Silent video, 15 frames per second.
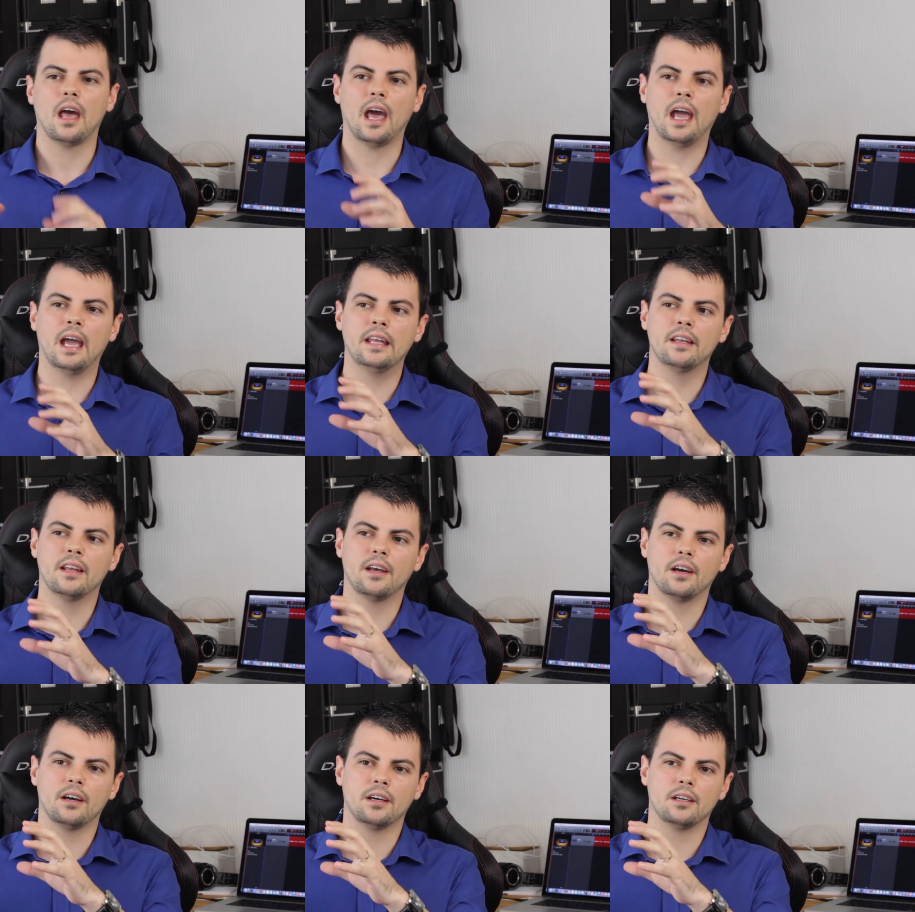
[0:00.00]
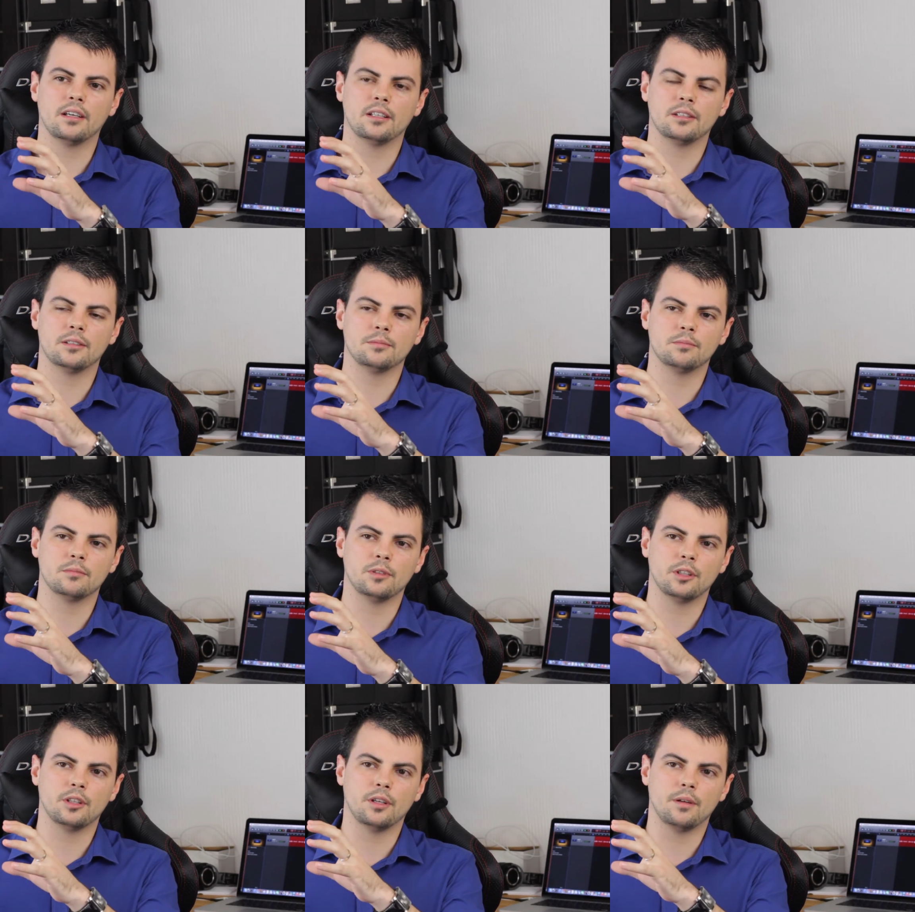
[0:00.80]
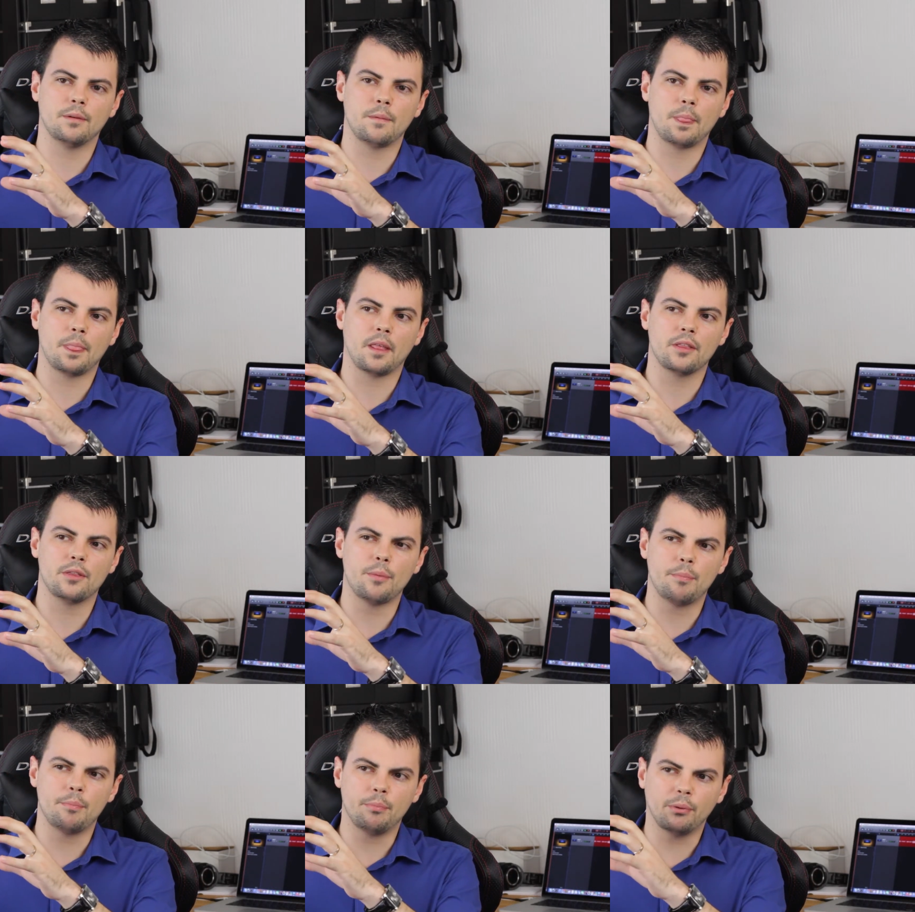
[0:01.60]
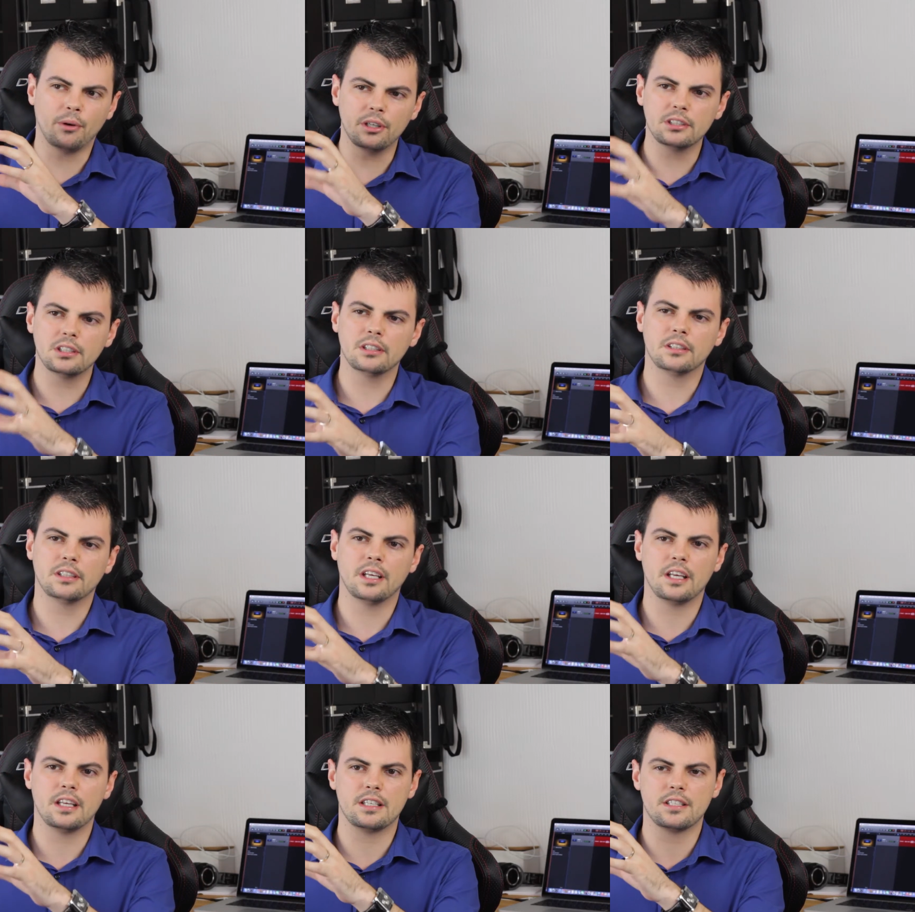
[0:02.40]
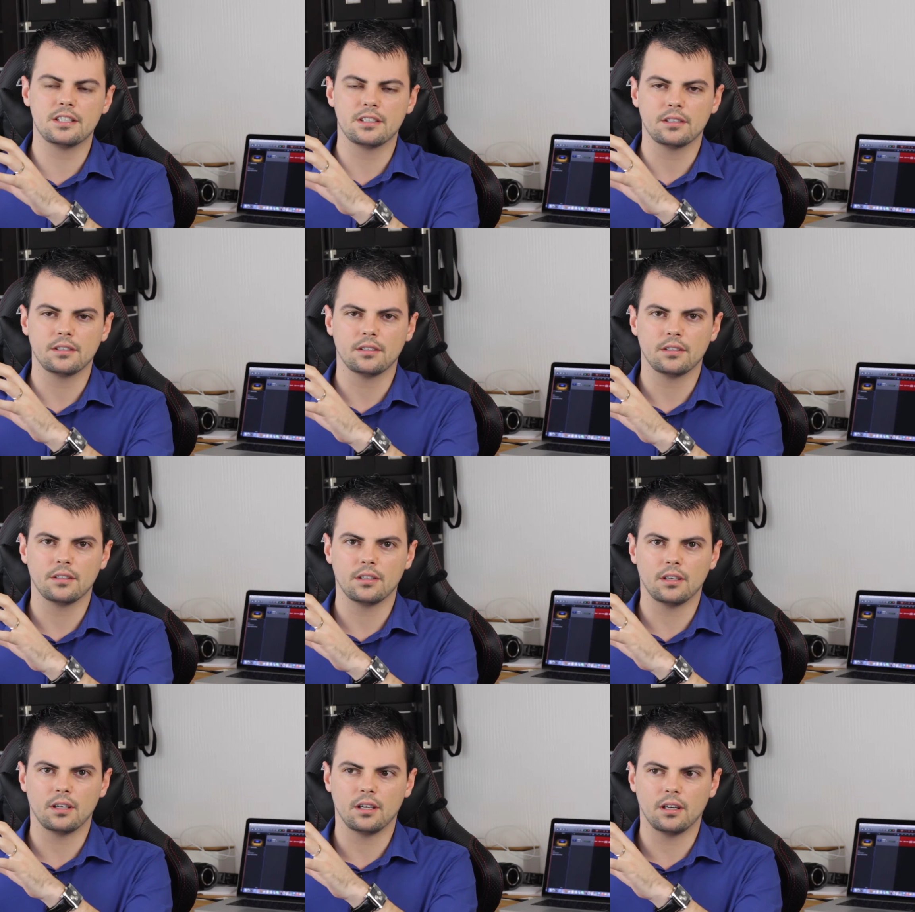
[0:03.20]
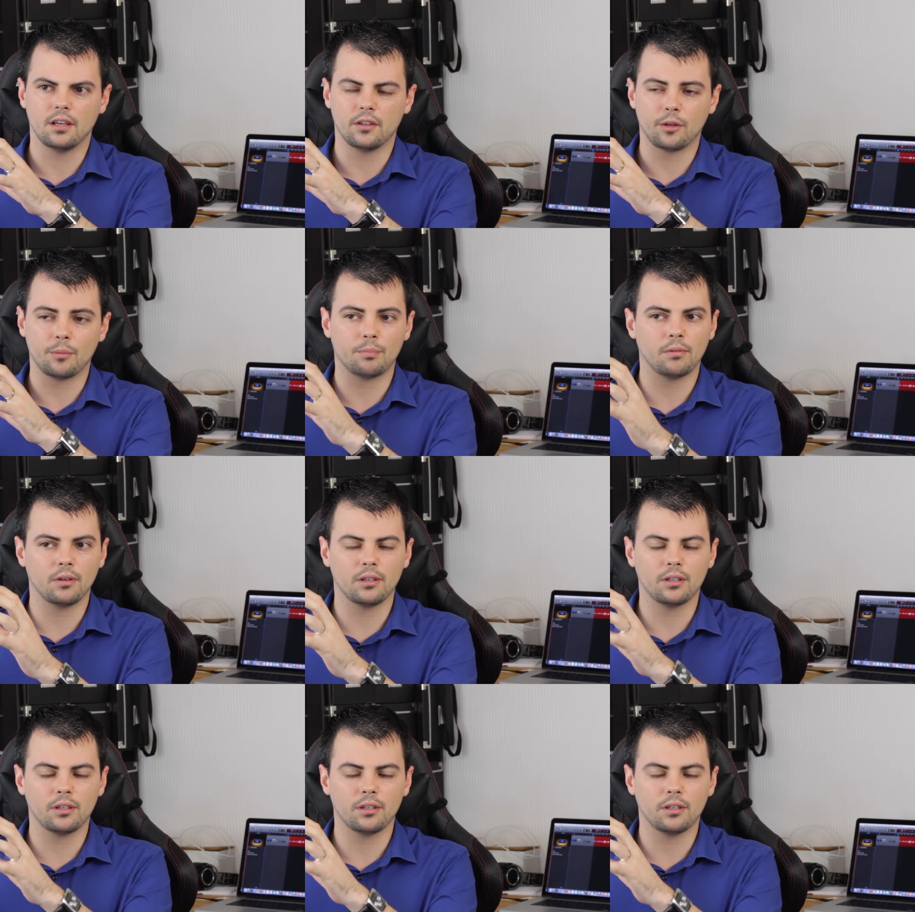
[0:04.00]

and the percentage of